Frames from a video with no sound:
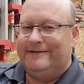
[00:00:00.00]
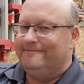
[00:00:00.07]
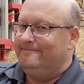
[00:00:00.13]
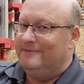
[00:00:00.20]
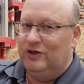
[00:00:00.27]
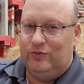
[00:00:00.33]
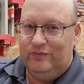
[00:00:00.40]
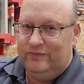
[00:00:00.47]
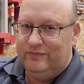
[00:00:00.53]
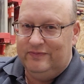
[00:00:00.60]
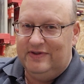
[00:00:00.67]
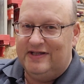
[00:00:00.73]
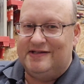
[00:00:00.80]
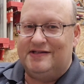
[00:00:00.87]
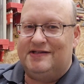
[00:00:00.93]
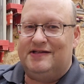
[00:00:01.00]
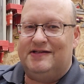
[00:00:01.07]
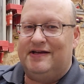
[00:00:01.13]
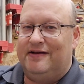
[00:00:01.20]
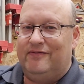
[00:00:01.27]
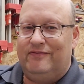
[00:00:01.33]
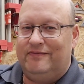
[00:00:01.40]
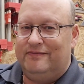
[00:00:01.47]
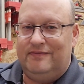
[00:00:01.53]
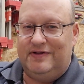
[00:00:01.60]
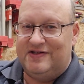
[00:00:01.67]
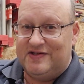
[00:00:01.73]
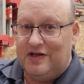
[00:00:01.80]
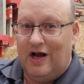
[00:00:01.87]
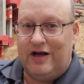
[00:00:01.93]
nope, this
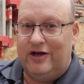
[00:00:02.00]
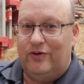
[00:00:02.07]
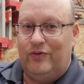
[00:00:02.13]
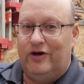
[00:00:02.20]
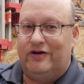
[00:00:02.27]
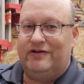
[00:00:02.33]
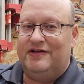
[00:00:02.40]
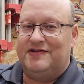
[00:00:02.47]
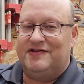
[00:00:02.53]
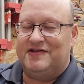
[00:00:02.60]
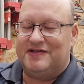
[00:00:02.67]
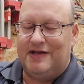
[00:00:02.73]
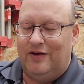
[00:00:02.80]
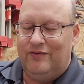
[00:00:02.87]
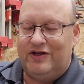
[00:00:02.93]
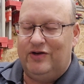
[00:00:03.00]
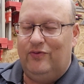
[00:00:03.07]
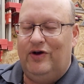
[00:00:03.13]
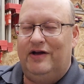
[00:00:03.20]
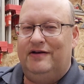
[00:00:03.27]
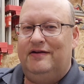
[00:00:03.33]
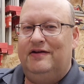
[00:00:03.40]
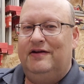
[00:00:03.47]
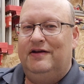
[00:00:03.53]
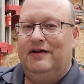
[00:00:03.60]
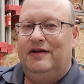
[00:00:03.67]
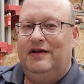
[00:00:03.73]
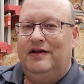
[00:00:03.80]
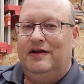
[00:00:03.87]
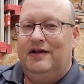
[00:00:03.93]
is not going to work. This is not what you want.
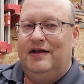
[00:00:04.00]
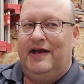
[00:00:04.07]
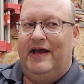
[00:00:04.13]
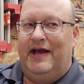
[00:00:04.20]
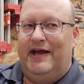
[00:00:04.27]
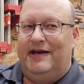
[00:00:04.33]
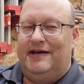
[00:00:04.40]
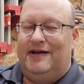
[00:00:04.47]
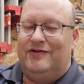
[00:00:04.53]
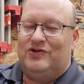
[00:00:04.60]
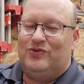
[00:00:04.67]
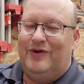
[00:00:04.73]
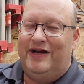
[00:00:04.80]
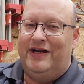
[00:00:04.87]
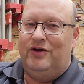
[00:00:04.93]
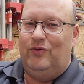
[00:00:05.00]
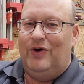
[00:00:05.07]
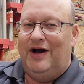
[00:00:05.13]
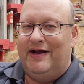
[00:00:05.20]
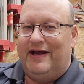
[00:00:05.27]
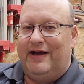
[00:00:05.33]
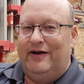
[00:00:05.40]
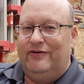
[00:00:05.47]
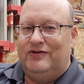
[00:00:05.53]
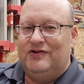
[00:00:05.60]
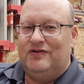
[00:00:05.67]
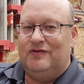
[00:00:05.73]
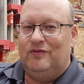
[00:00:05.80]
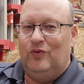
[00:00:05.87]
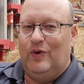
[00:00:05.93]
And I was ready to walk out
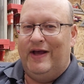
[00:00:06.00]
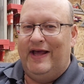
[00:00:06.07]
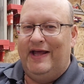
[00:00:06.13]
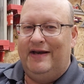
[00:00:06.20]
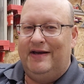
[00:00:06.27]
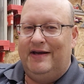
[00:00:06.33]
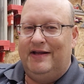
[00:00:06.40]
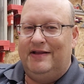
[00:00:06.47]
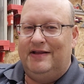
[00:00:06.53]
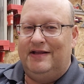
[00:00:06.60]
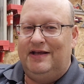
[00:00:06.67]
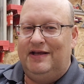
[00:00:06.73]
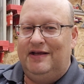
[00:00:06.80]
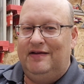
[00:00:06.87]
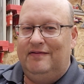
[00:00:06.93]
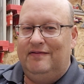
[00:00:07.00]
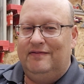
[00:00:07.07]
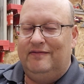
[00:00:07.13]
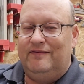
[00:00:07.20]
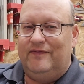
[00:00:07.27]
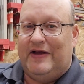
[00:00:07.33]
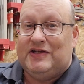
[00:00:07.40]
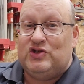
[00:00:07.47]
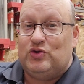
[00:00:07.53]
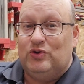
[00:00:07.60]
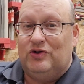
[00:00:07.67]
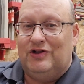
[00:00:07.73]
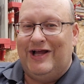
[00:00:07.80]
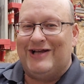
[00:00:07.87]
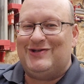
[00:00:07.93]
when the
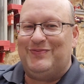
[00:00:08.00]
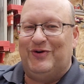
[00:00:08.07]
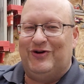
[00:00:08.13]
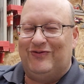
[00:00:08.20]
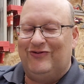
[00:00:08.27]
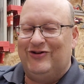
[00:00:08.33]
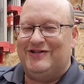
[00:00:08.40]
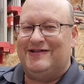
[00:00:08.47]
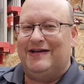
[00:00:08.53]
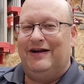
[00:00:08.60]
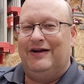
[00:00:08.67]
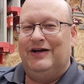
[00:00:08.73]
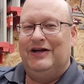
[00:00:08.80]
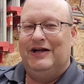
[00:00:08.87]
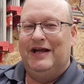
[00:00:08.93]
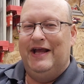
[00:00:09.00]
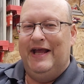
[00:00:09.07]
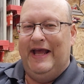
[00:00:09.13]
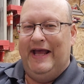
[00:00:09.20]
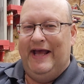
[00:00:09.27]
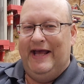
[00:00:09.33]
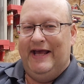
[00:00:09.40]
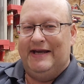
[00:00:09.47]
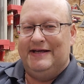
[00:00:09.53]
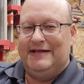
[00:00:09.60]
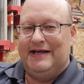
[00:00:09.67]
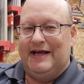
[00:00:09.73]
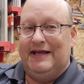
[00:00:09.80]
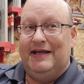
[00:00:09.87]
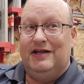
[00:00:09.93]
Festool expert was there, and
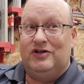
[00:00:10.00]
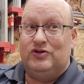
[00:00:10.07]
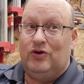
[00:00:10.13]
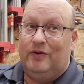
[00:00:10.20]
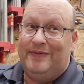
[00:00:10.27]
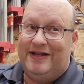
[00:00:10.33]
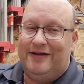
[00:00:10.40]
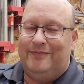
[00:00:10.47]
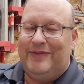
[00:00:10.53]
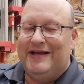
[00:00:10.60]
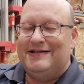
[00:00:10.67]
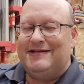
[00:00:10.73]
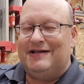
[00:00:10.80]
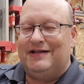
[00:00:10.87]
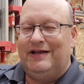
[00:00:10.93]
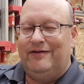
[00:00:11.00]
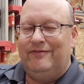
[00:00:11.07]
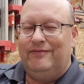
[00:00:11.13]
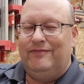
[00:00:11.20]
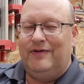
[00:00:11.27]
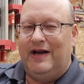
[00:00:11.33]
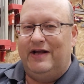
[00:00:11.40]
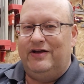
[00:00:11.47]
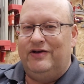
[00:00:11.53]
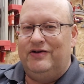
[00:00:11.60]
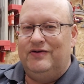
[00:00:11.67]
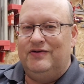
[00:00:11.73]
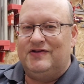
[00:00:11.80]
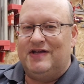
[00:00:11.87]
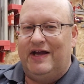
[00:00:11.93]
he had told me that basically what I could
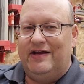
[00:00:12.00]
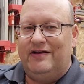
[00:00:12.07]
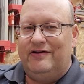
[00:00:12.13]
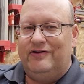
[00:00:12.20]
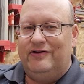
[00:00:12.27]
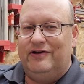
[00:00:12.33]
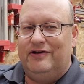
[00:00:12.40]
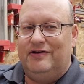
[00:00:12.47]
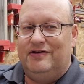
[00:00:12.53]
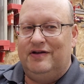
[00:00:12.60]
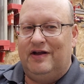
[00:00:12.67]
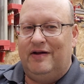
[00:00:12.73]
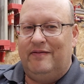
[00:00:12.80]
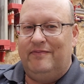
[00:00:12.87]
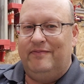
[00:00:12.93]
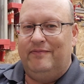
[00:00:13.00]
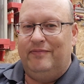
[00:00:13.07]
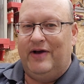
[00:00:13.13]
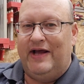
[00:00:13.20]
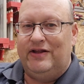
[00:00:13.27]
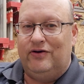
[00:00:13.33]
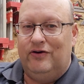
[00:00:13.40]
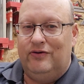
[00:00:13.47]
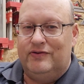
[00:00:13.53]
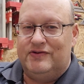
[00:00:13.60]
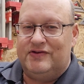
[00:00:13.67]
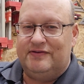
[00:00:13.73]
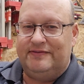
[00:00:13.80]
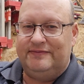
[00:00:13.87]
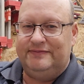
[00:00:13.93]
do is I could buy the
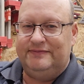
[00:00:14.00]
hose.